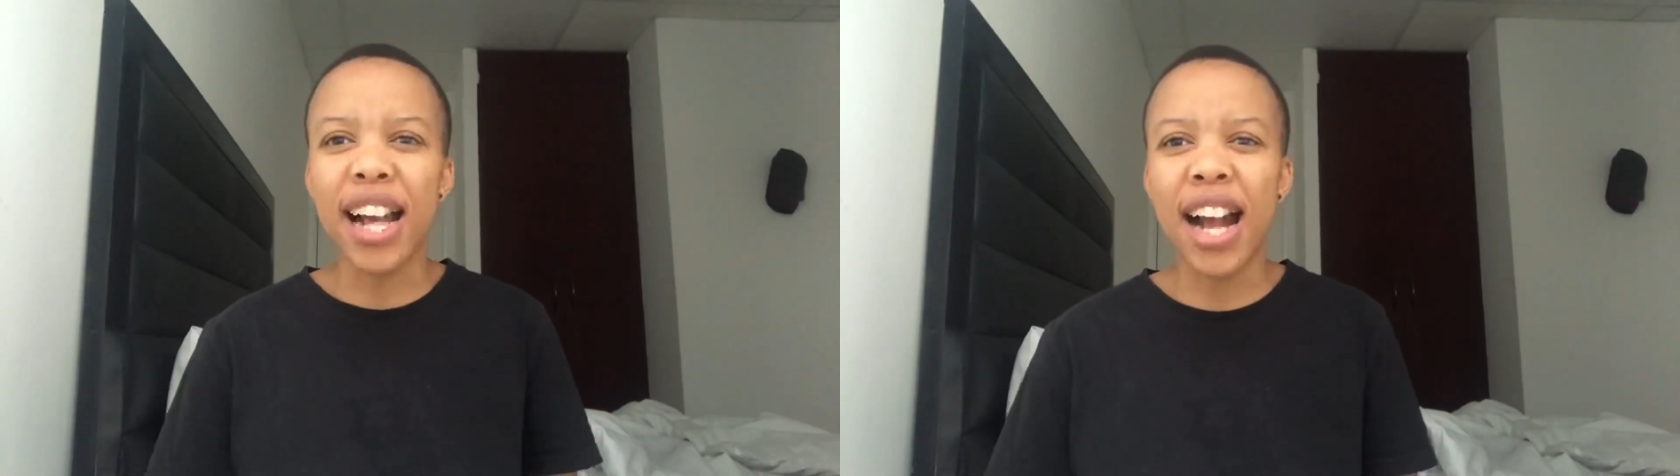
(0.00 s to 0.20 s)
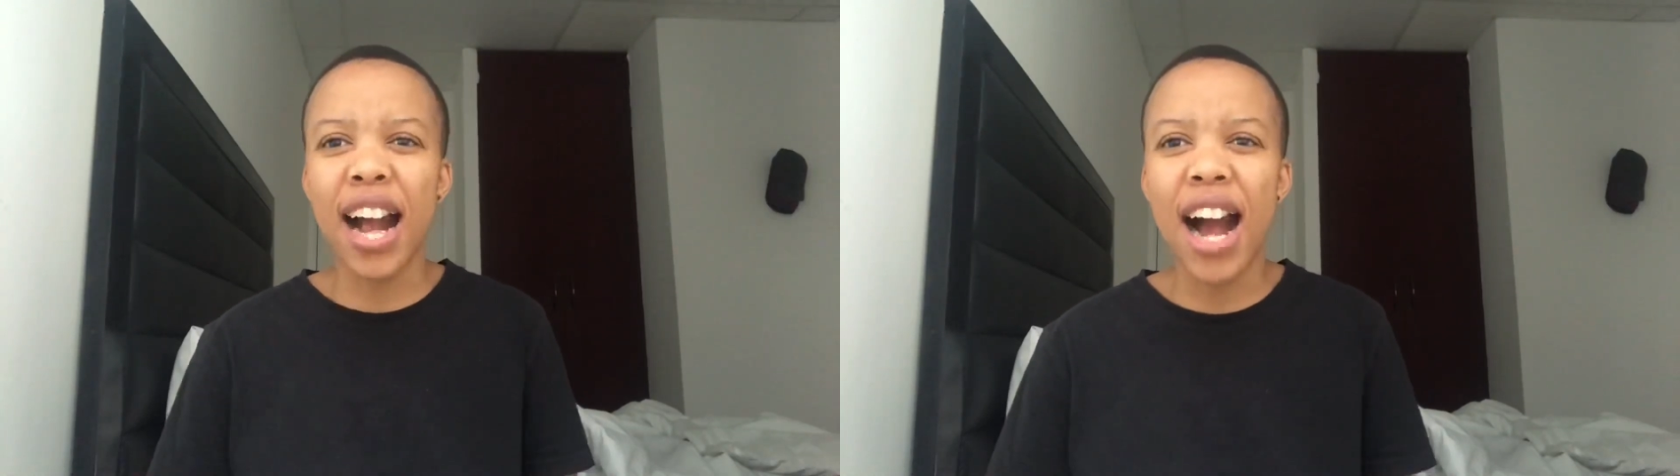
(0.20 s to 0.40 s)

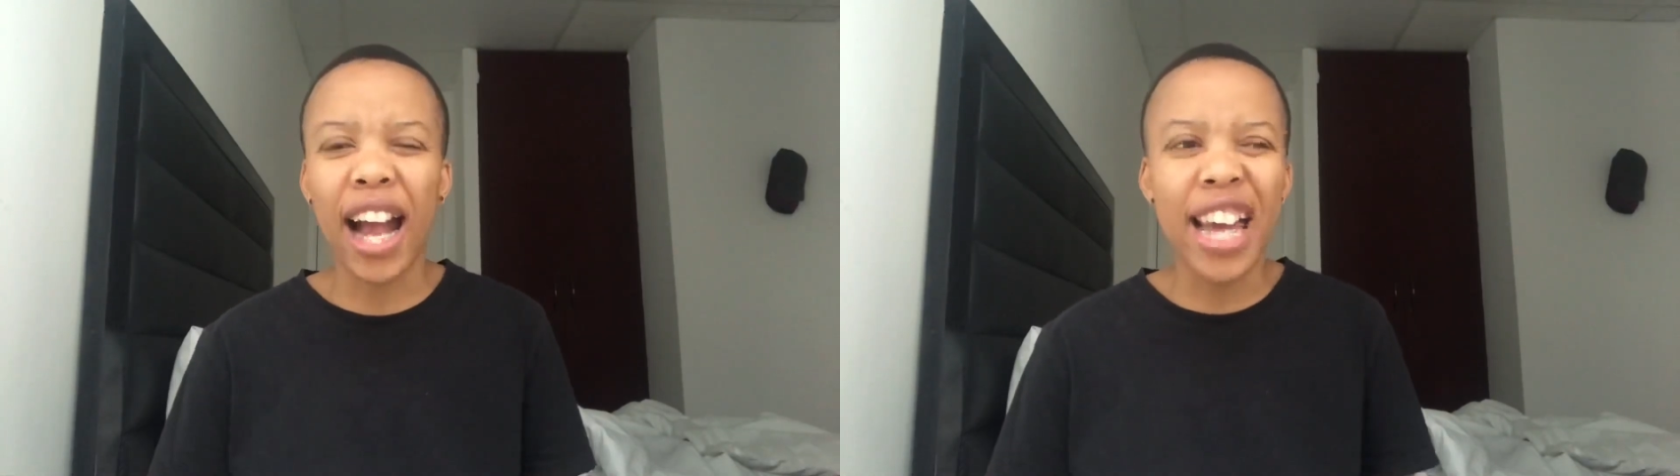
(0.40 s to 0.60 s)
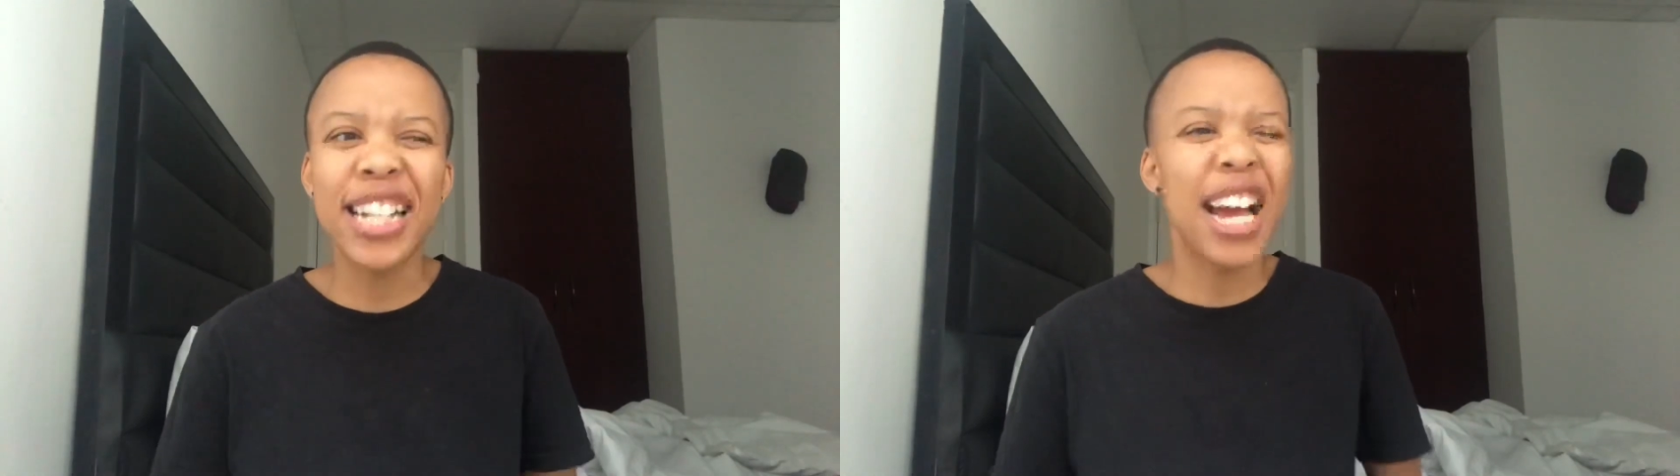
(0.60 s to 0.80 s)

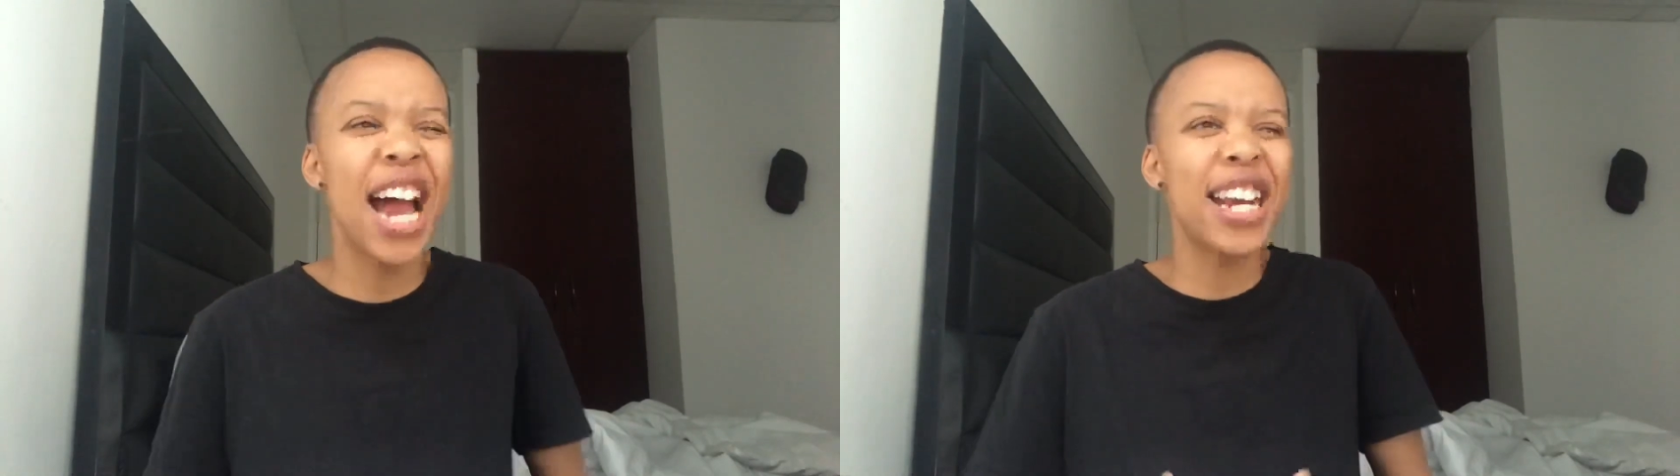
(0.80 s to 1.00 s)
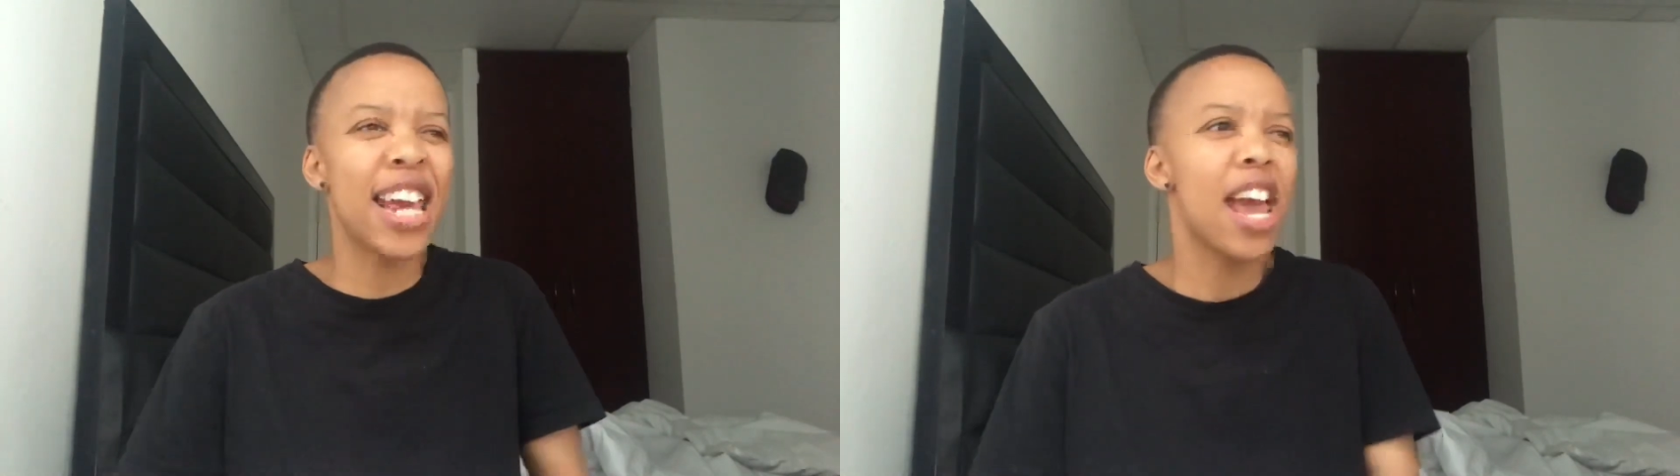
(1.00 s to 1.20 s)
kangaka
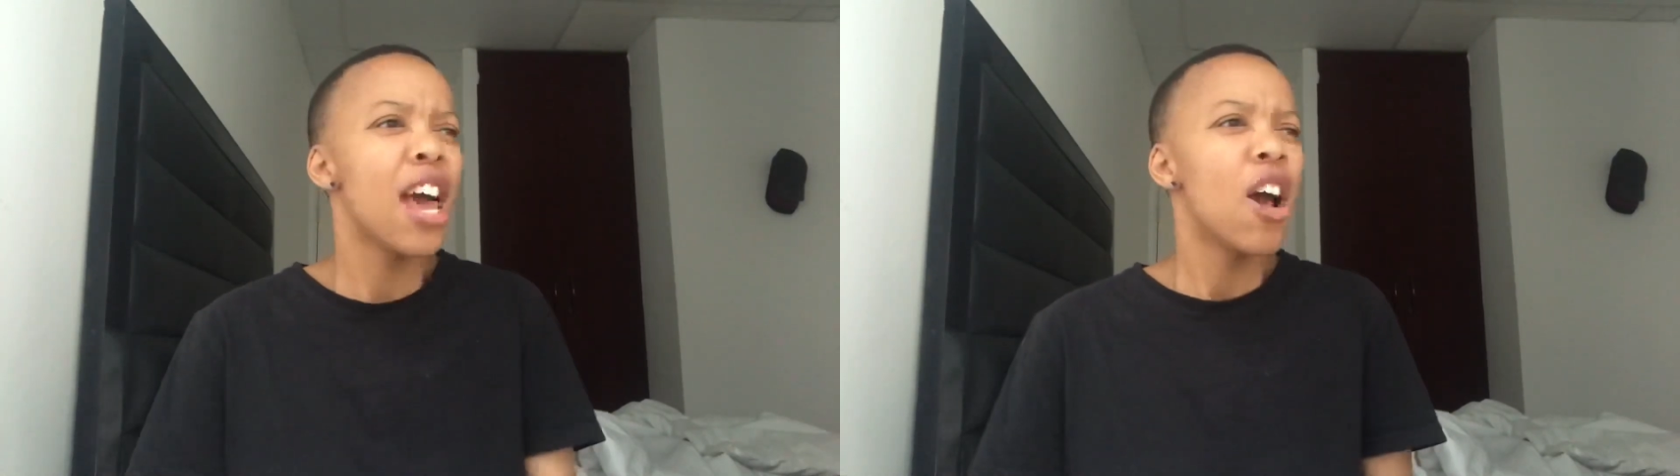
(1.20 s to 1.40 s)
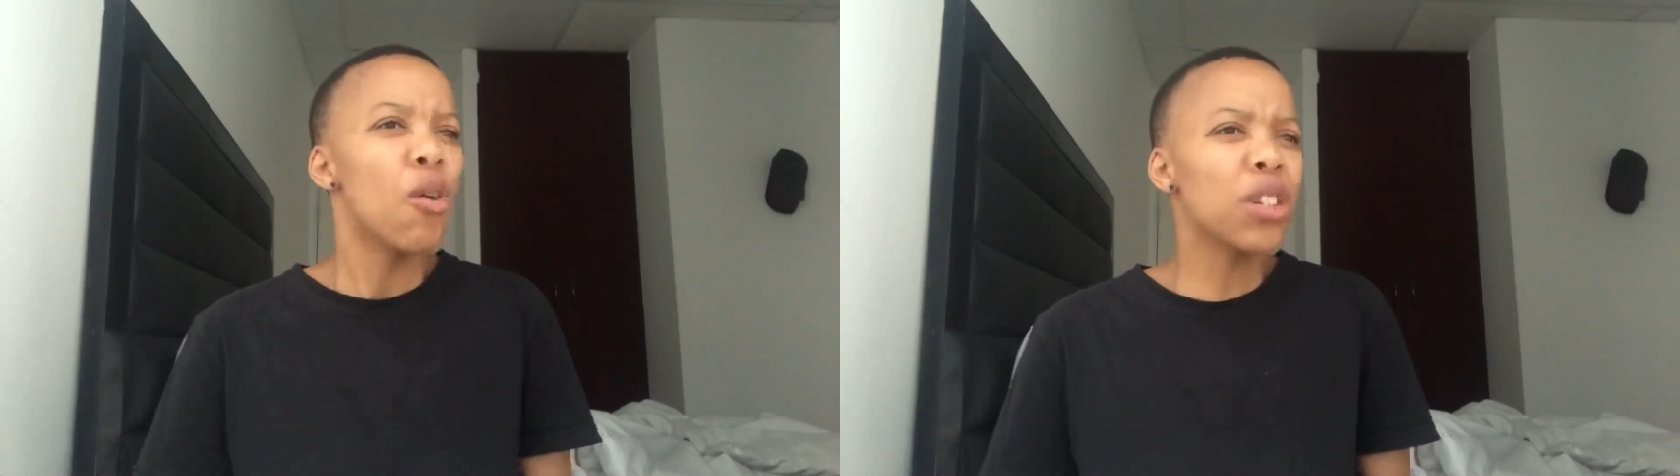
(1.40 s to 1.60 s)
ethande.
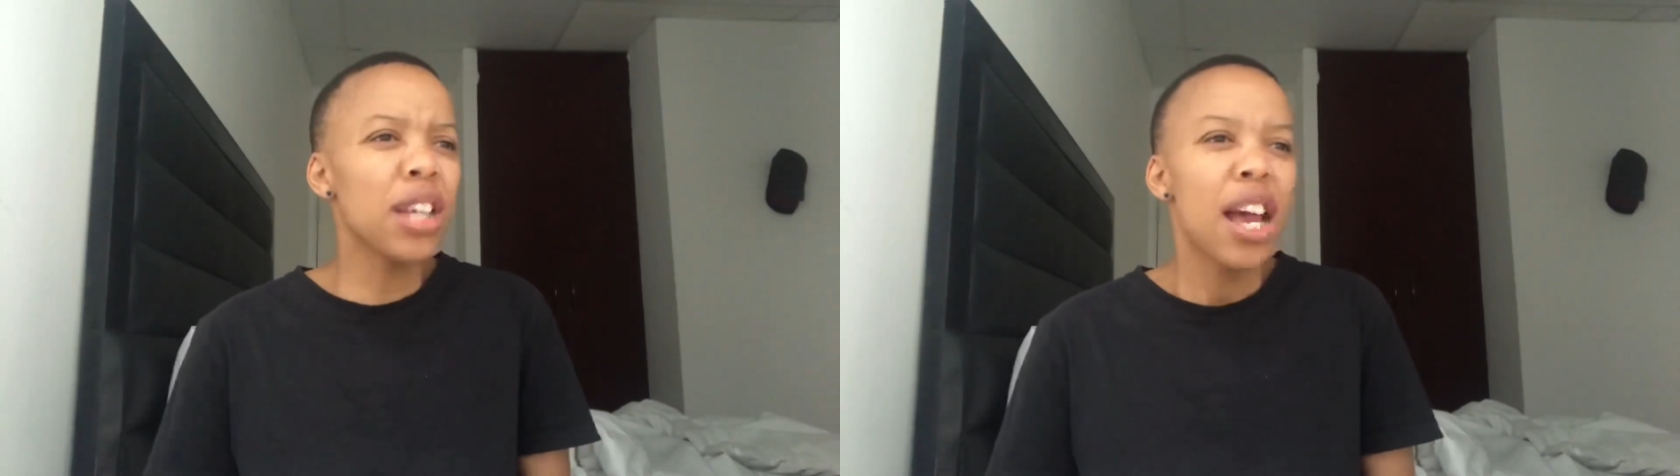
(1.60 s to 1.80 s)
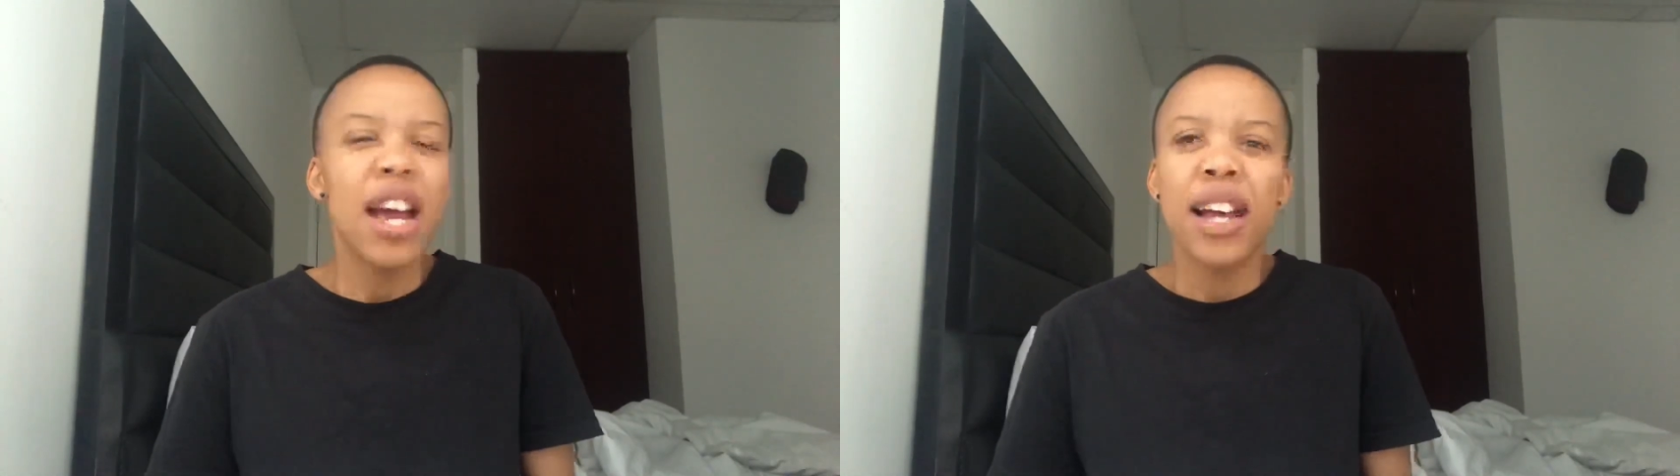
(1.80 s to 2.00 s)
What is it?